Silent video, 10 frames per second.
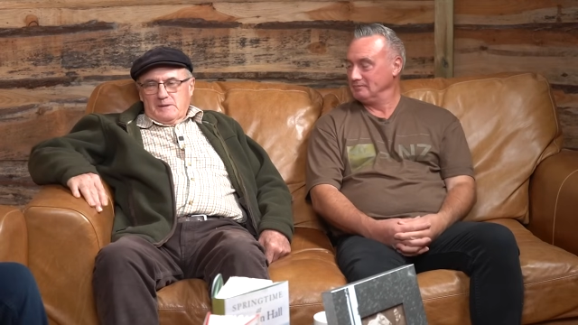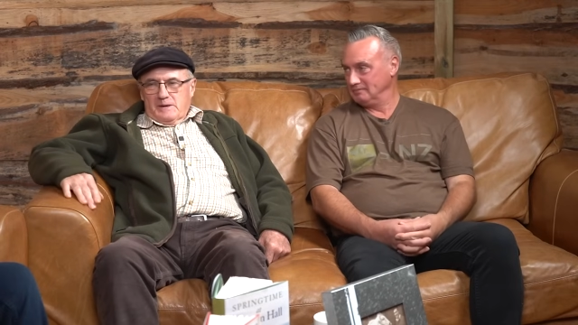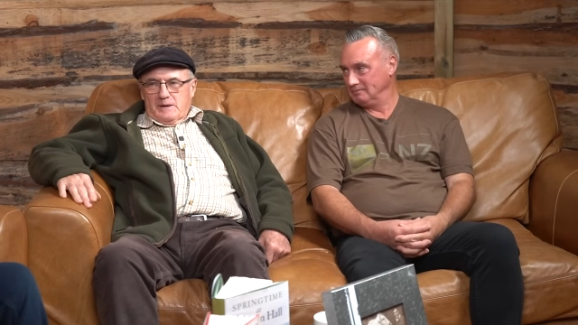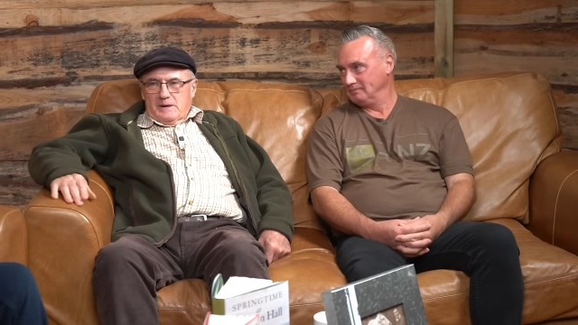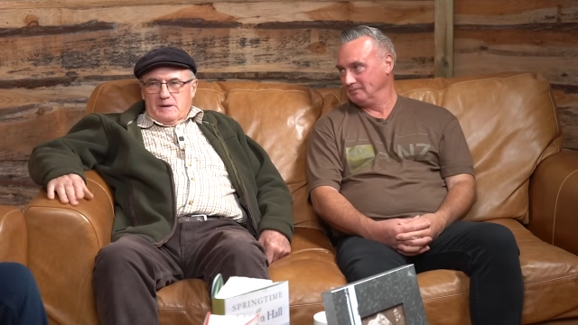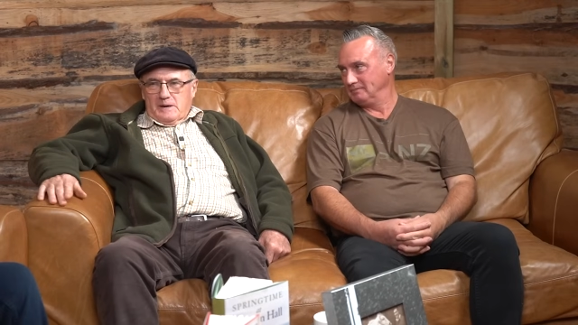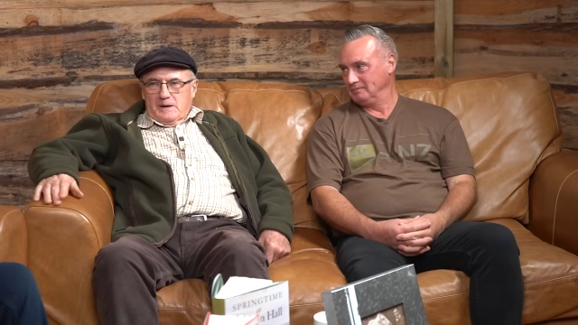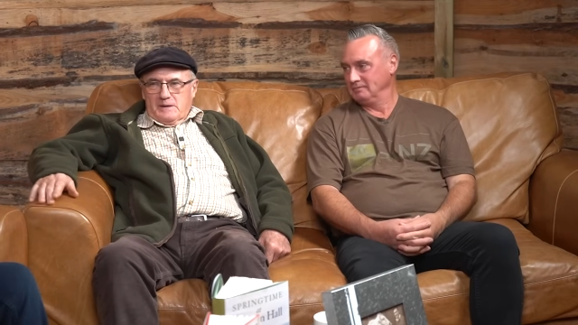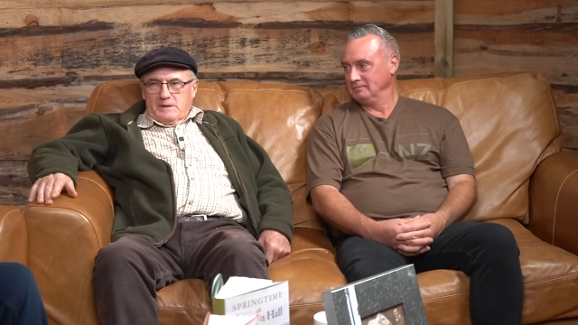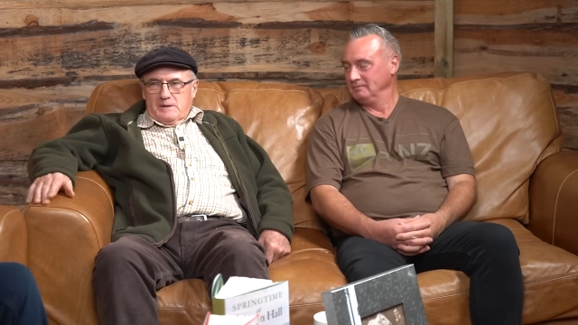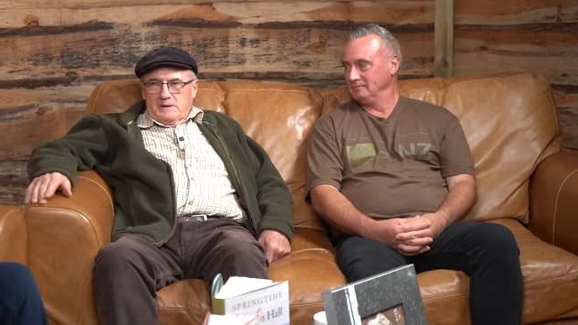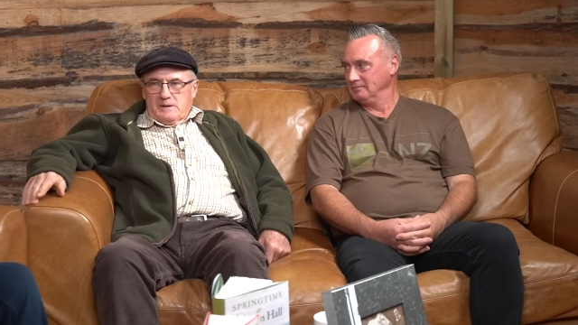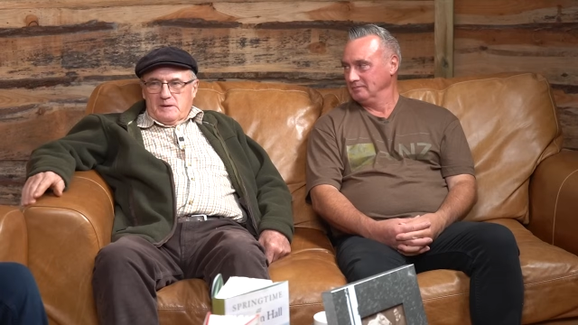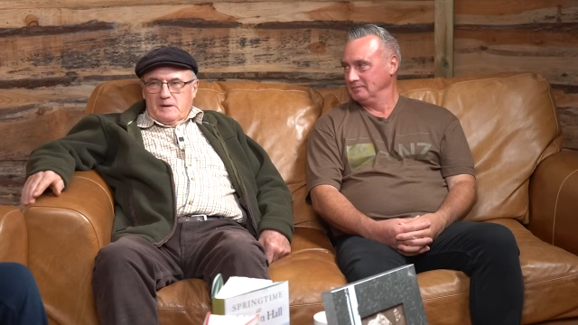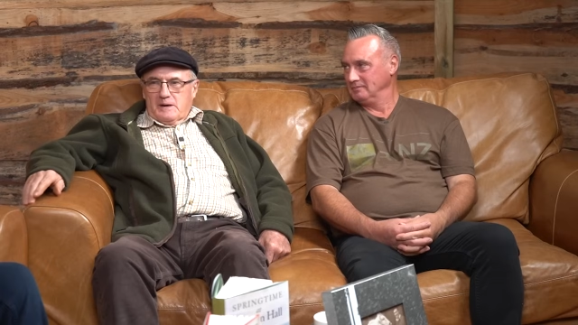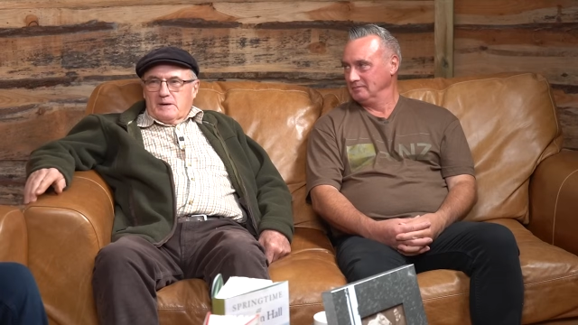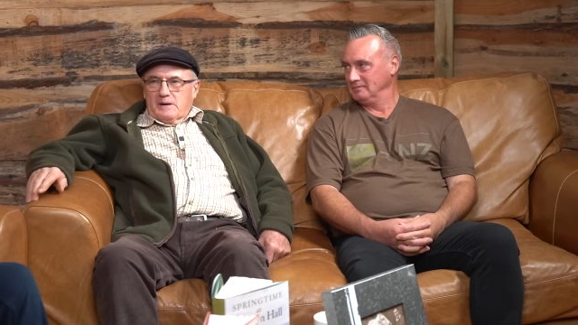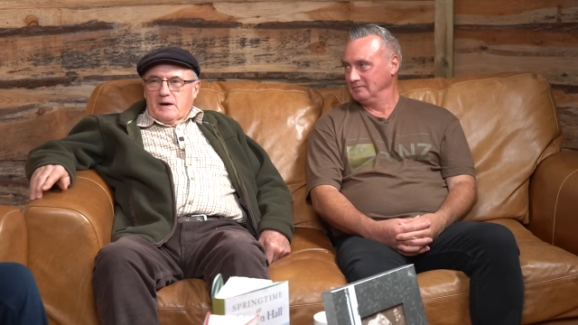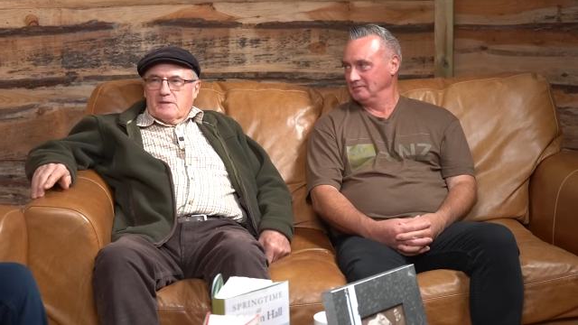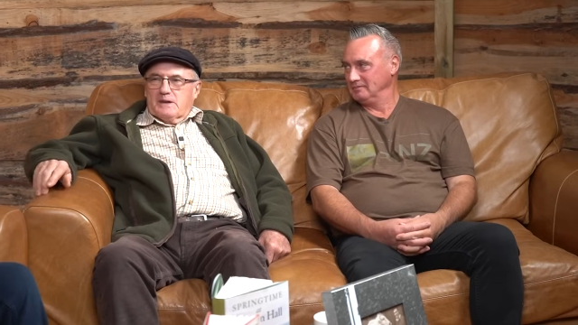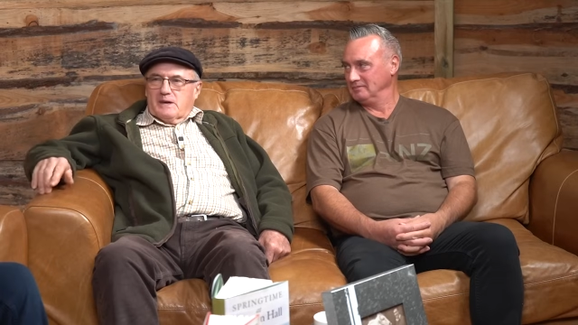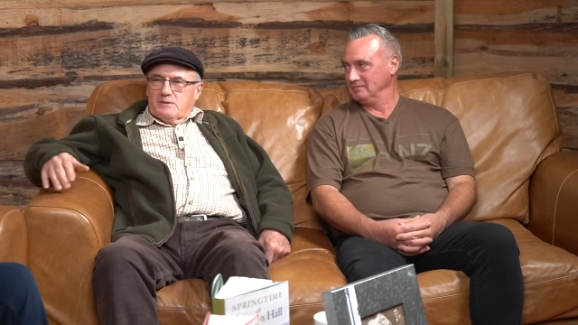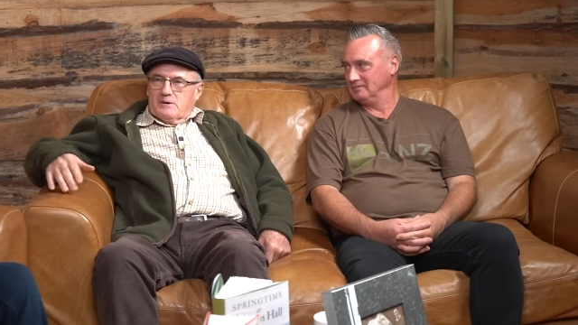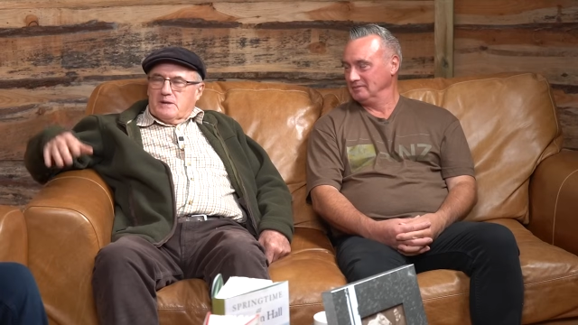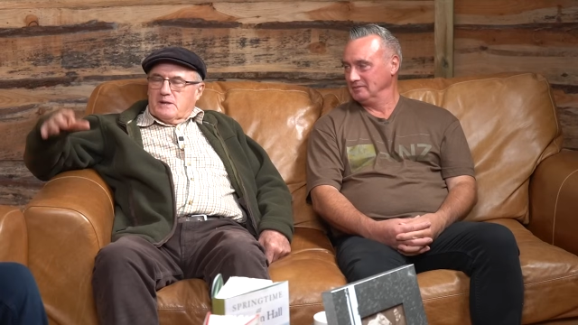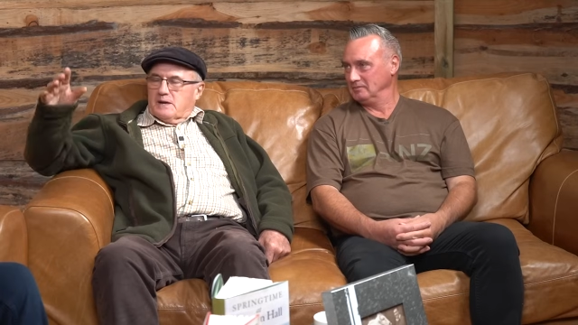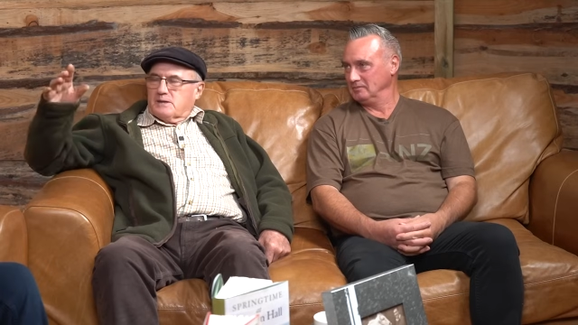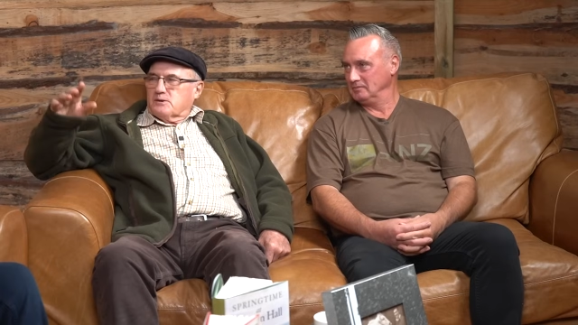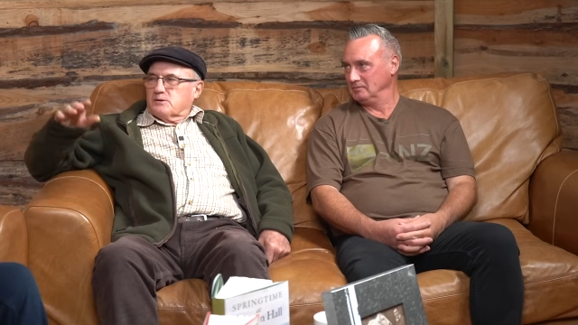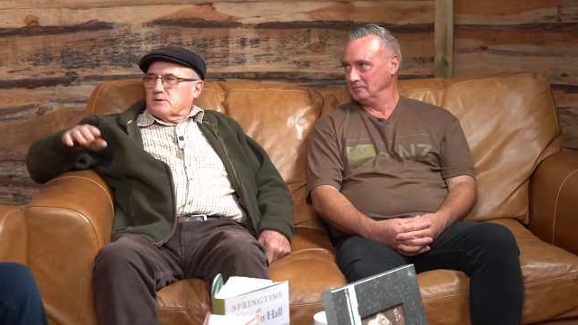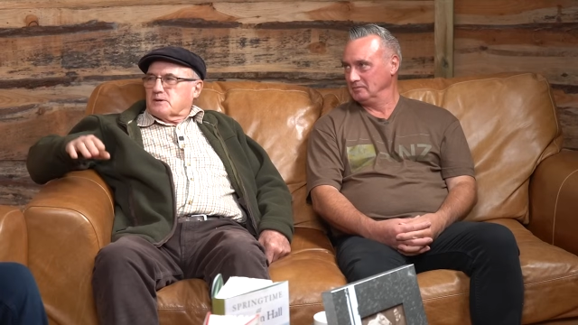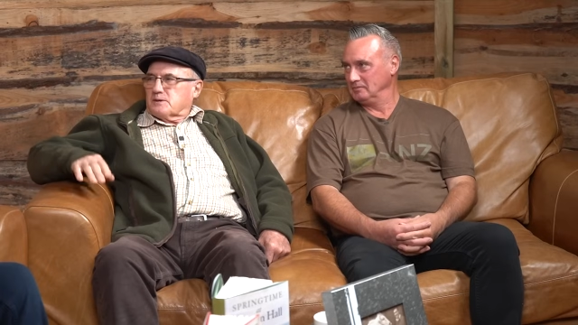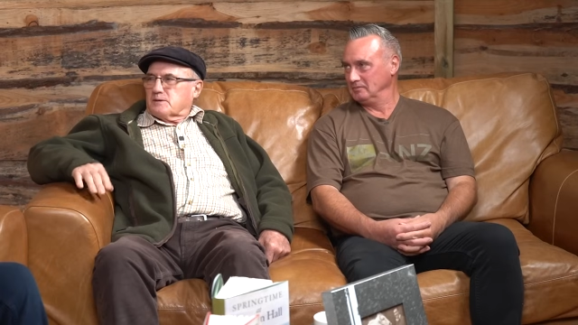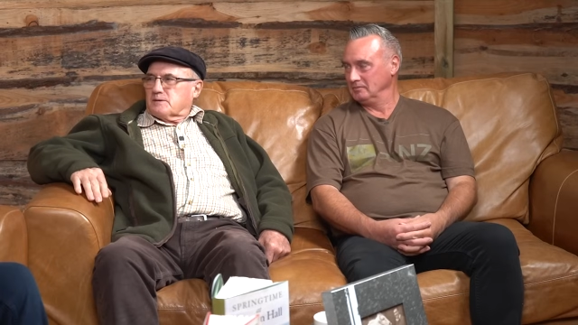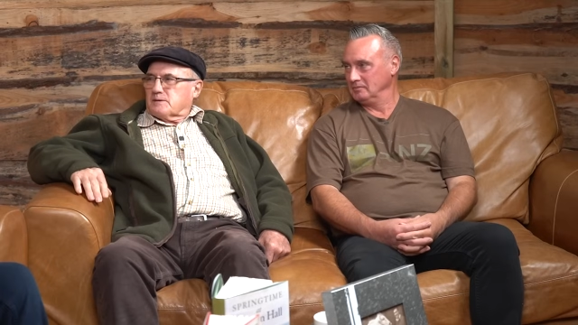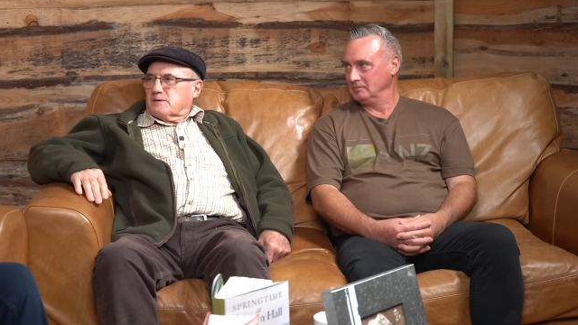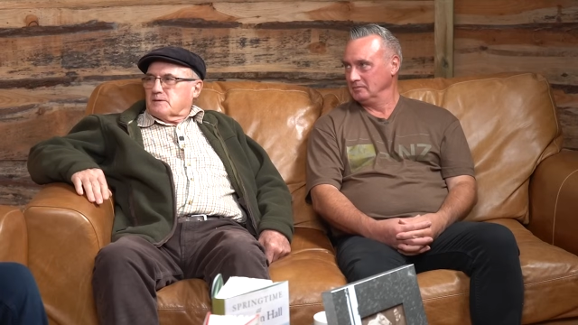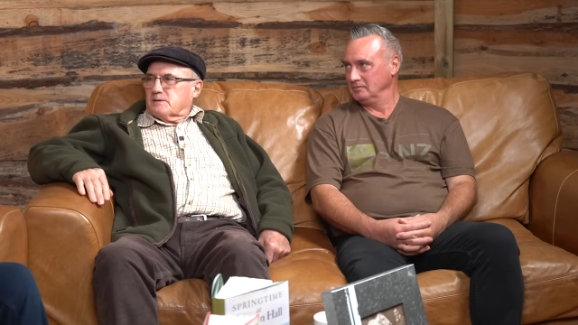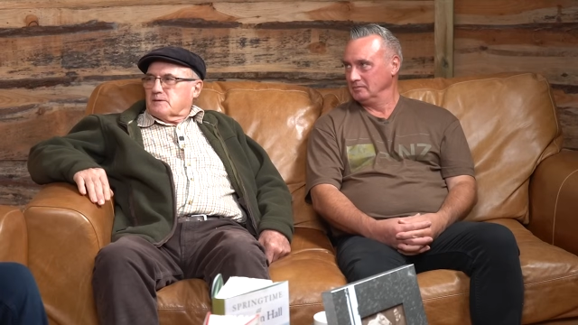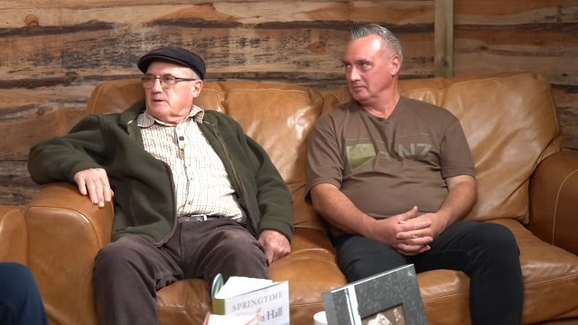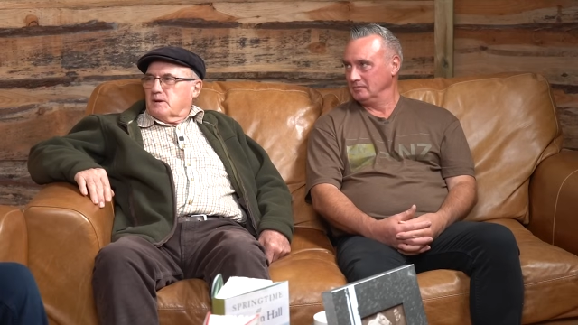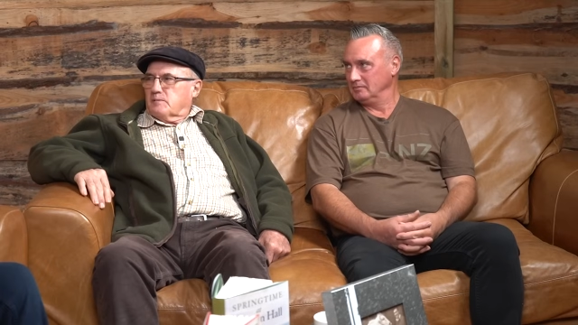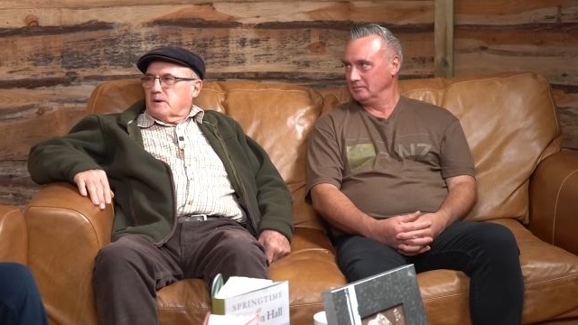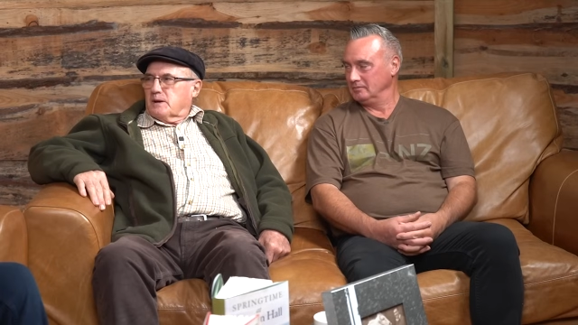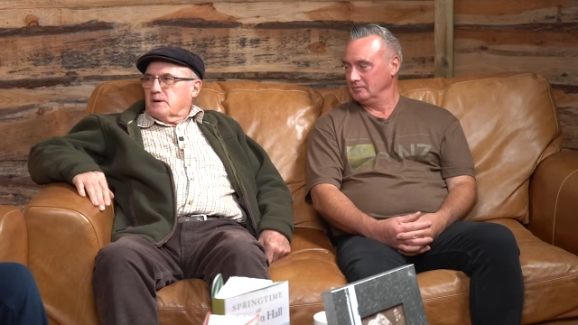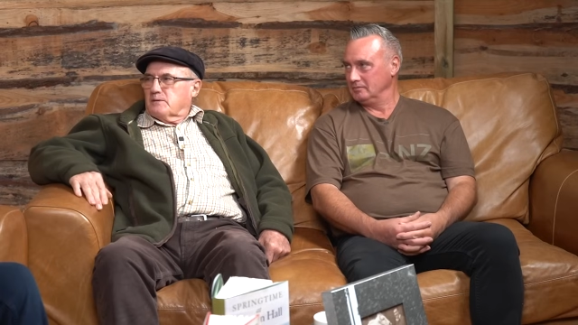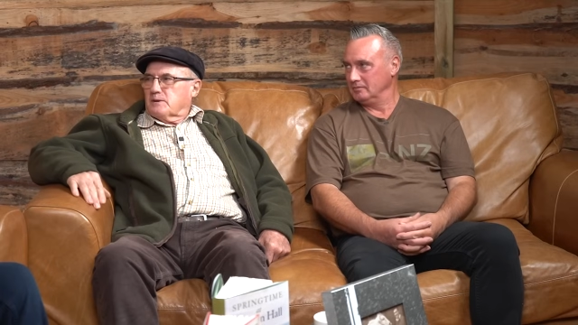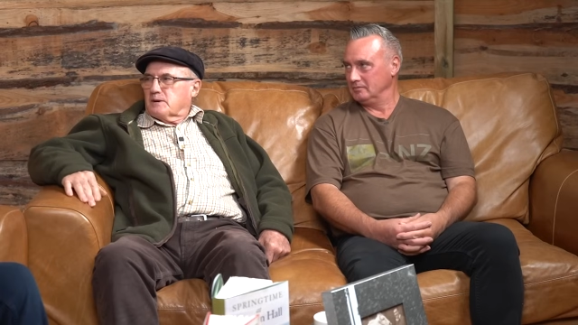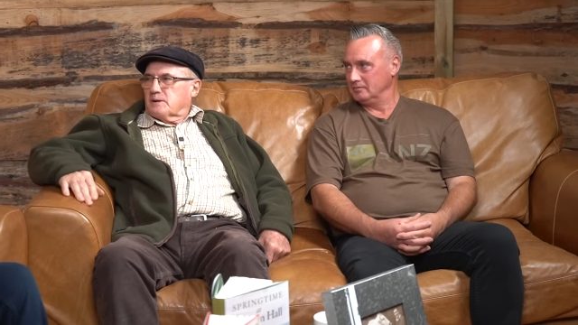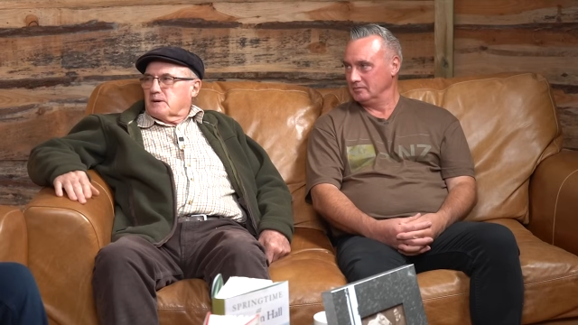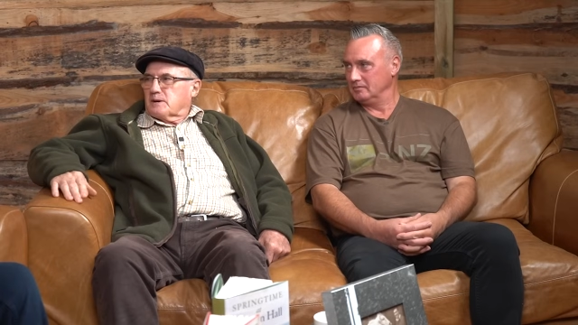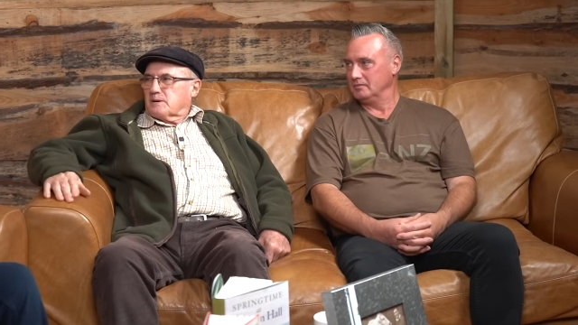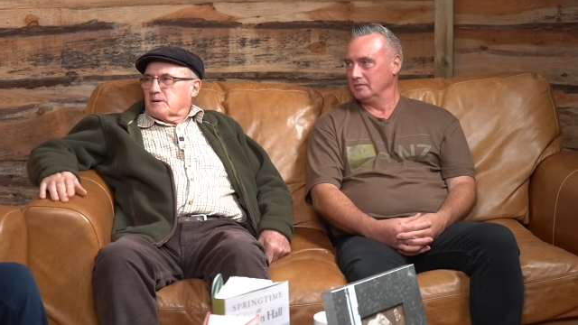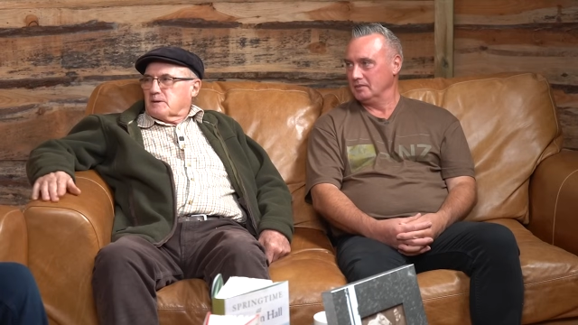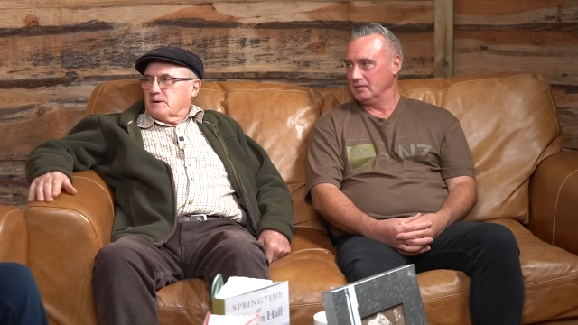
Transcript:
Speaker 1: Yeah, and uh, I think it was all that dust that did me in, really. Was it?